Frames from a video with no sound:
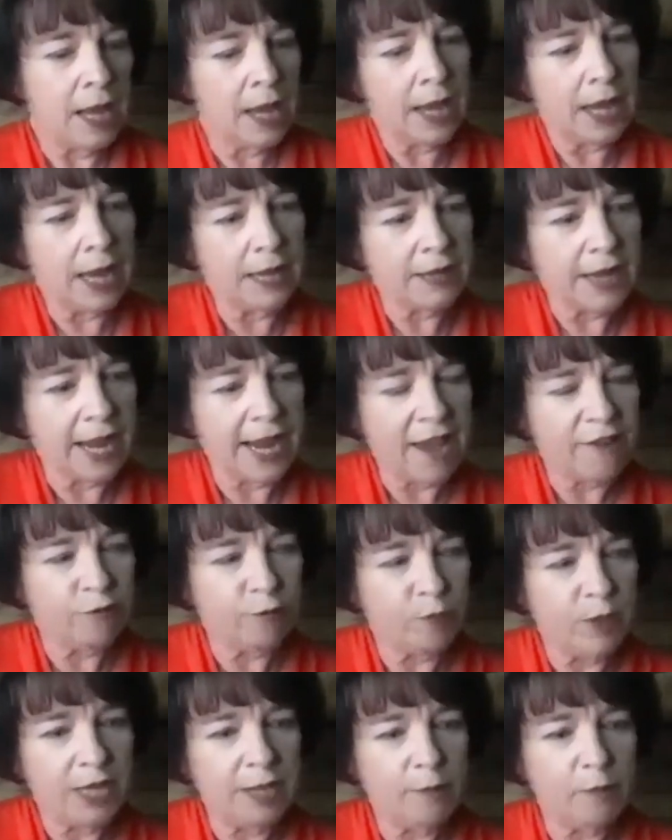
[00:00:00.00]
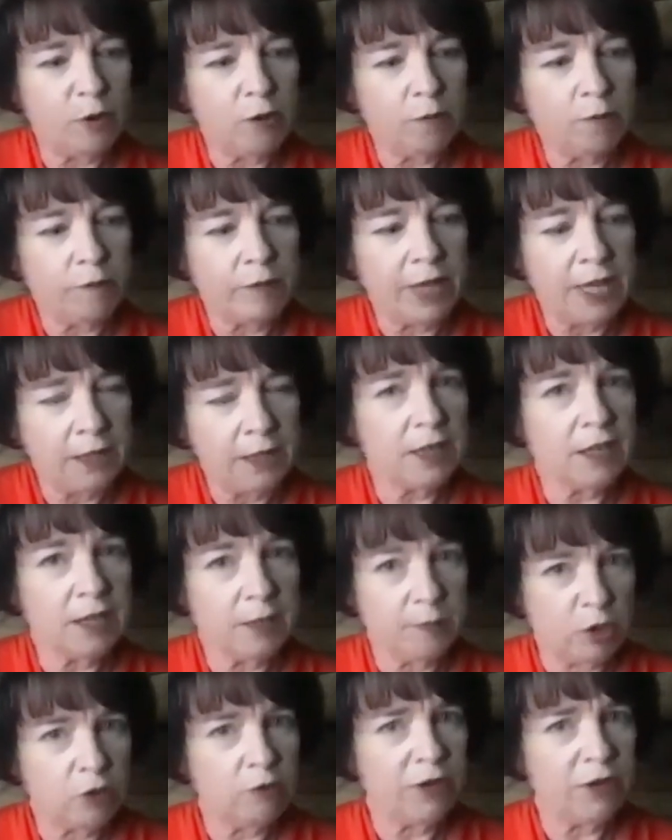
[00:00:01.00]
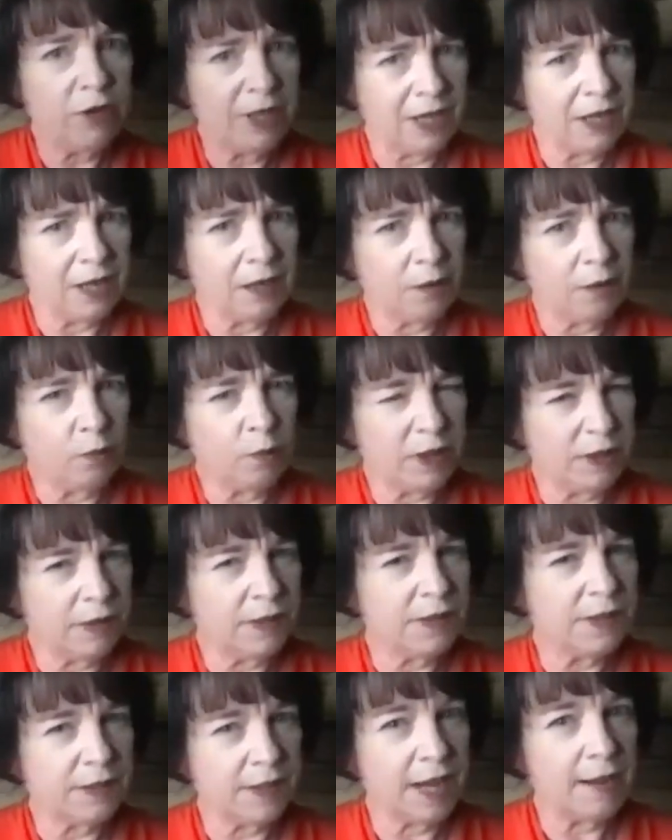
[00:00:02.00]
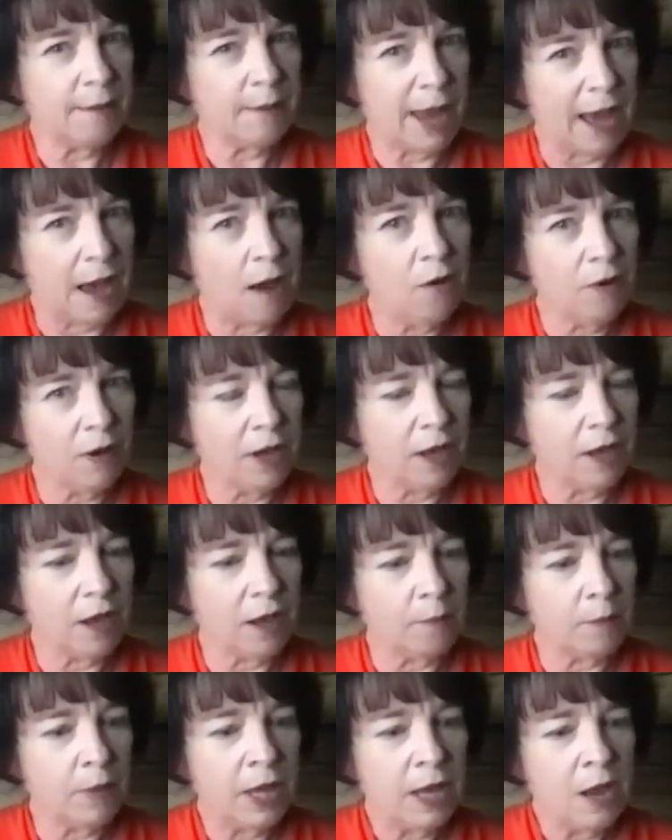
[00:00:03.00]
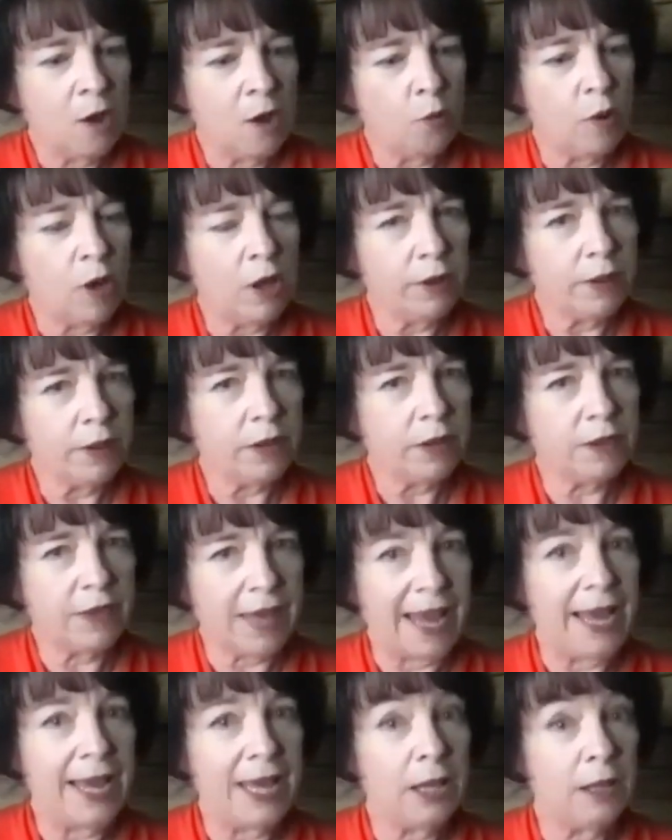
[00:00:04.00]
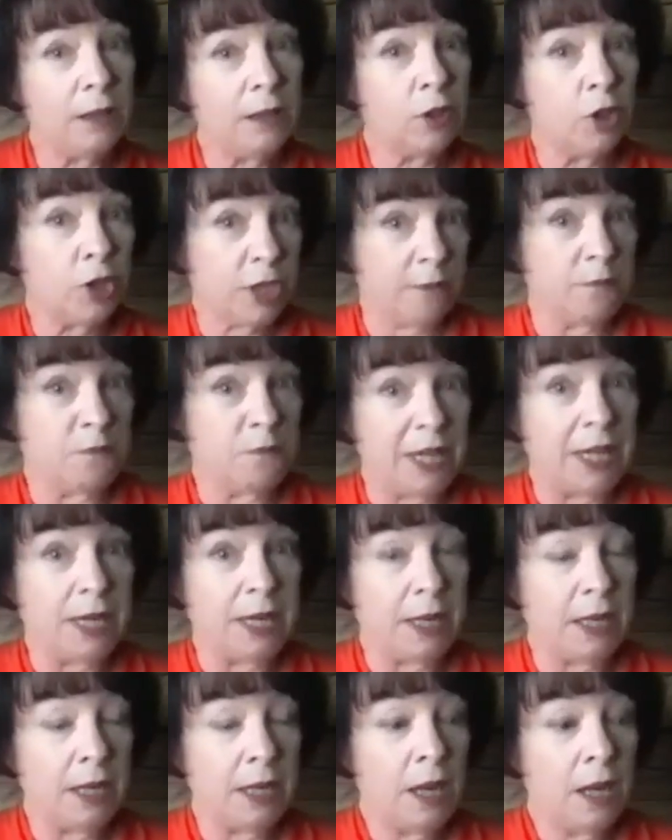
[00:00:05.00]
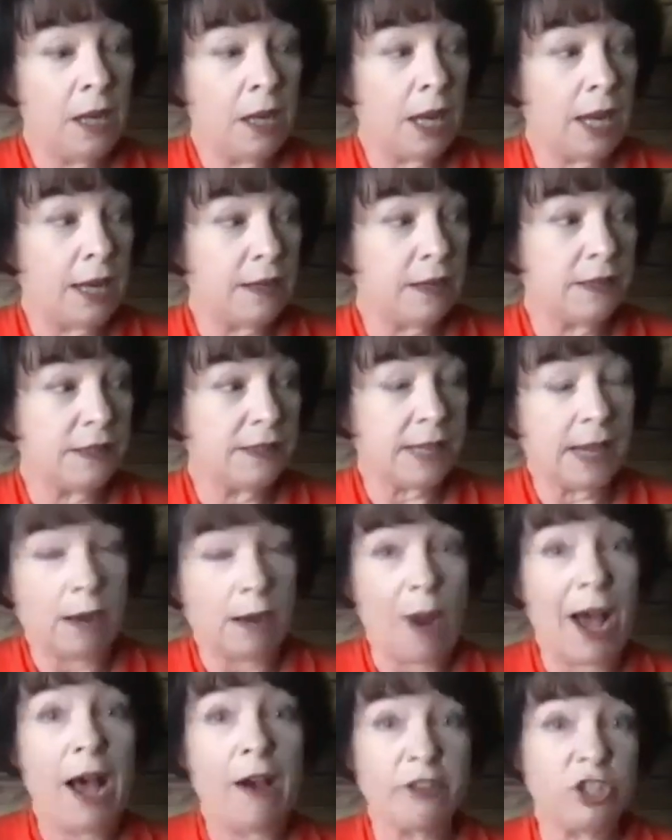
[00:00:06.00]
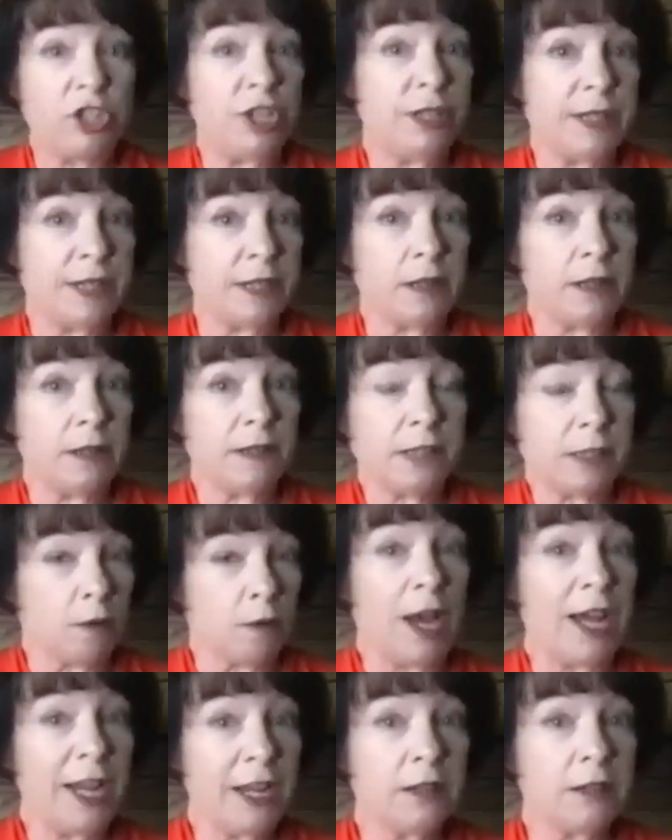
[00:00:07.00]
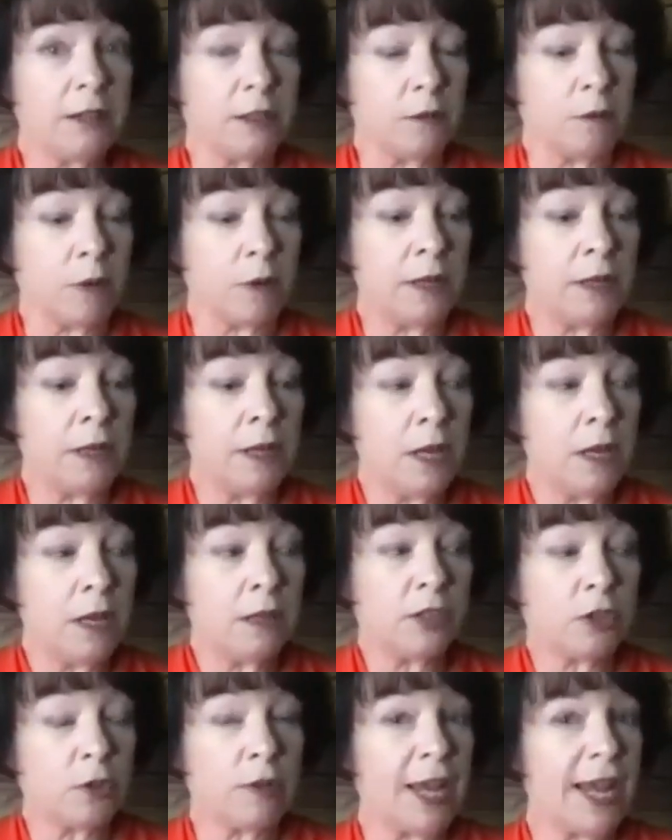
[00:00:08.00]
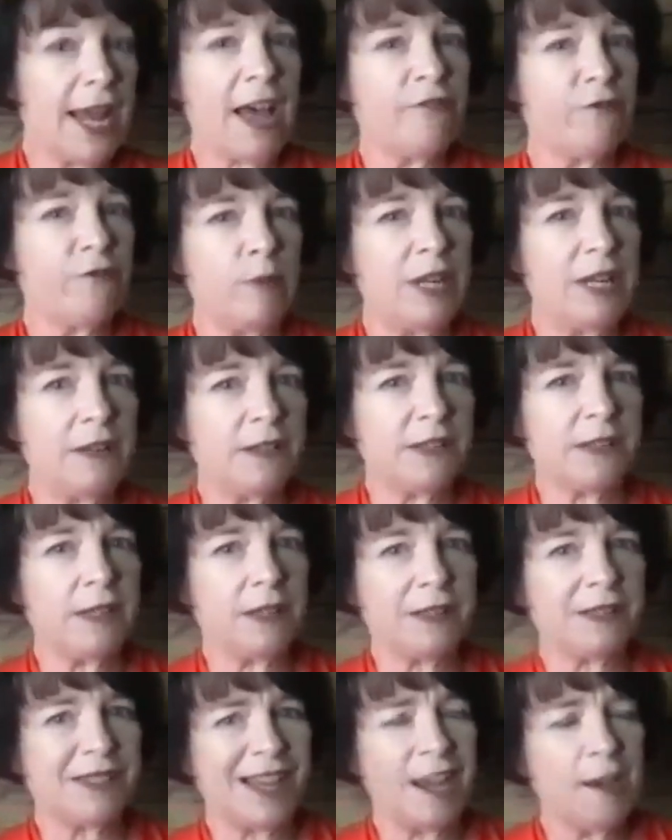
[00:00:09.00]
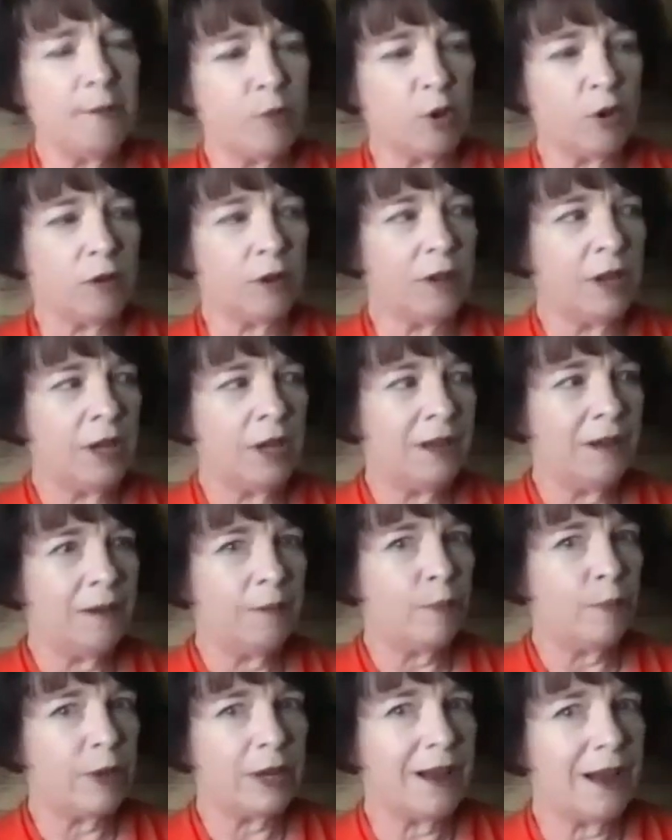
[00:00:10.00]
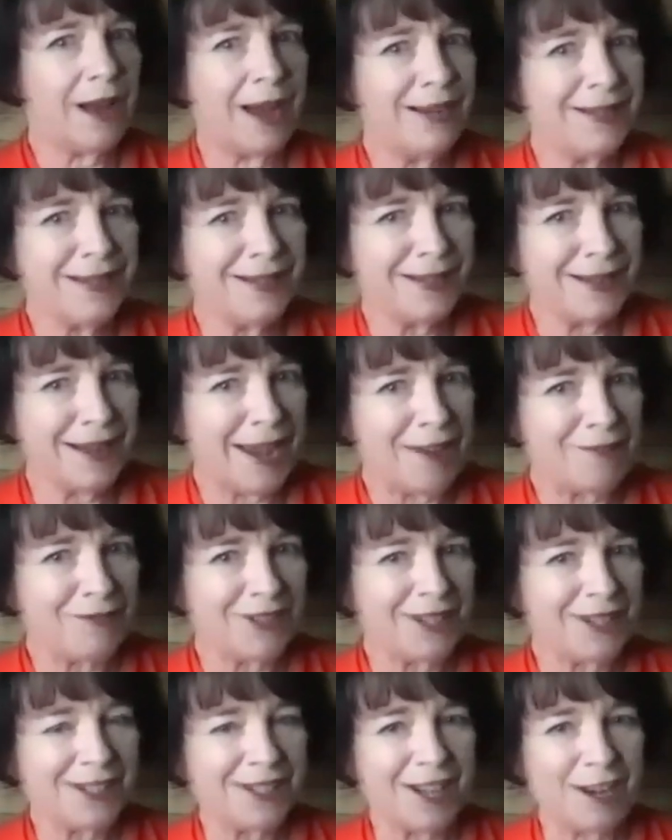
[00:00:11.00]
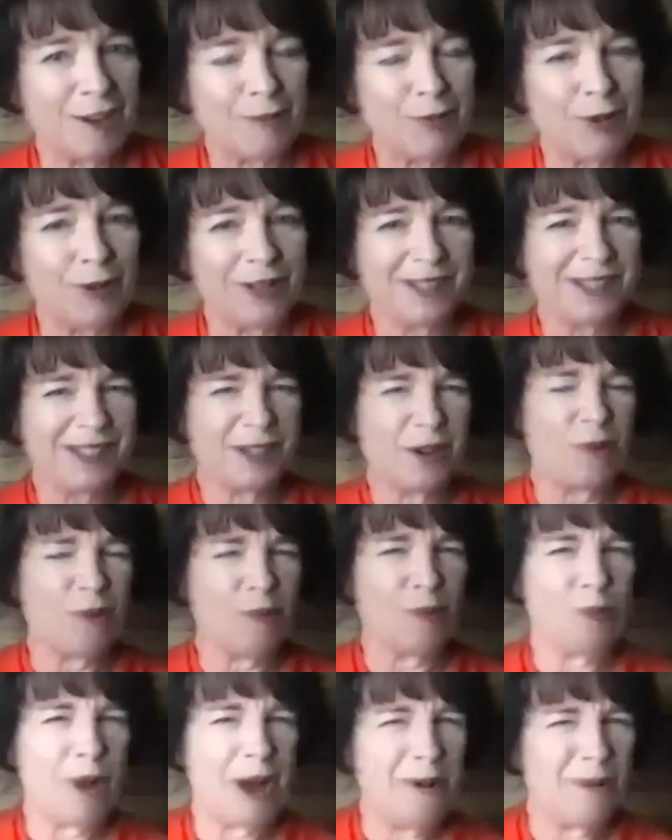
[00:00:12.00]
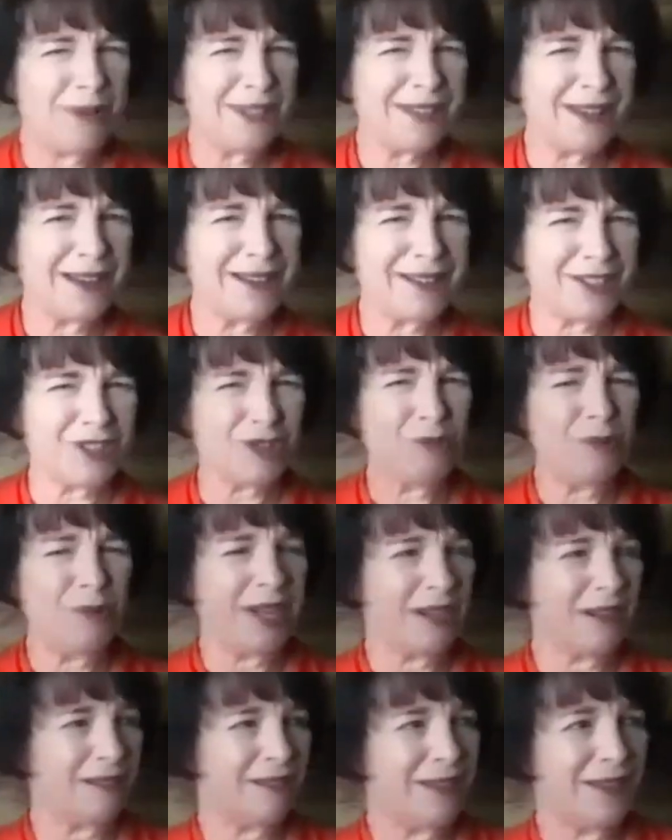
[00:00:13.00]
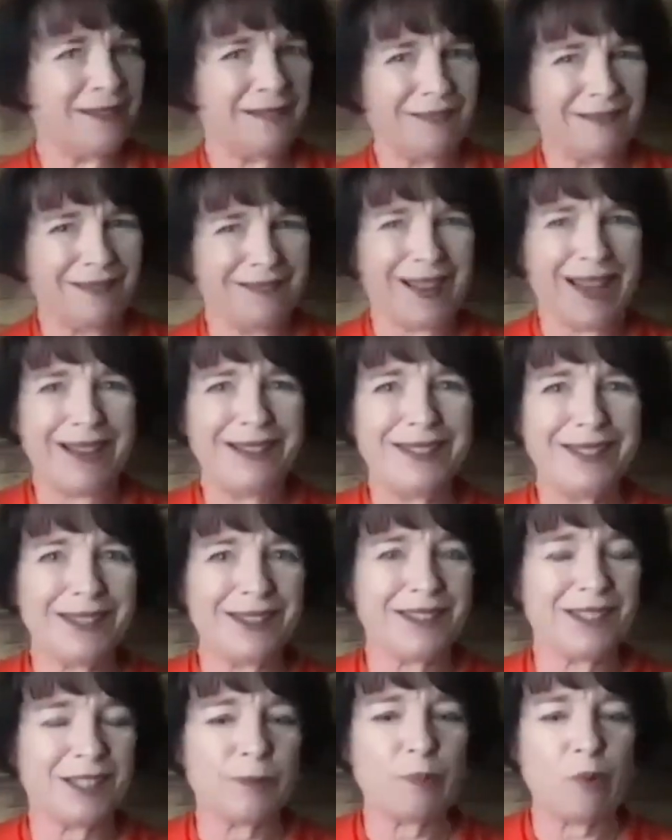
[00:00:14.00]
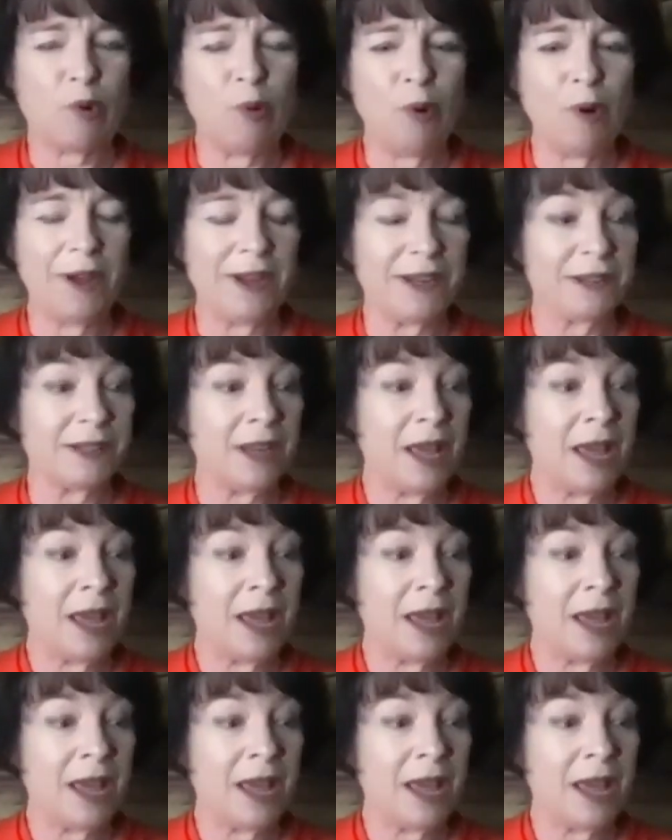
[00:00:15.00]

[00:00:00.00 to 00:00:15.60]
and i have people in the community with the same outcome well they look at me and can say wow she did it so i can do it so they have me as the example but I didn't have an example. And so, what was I doing that led to this point?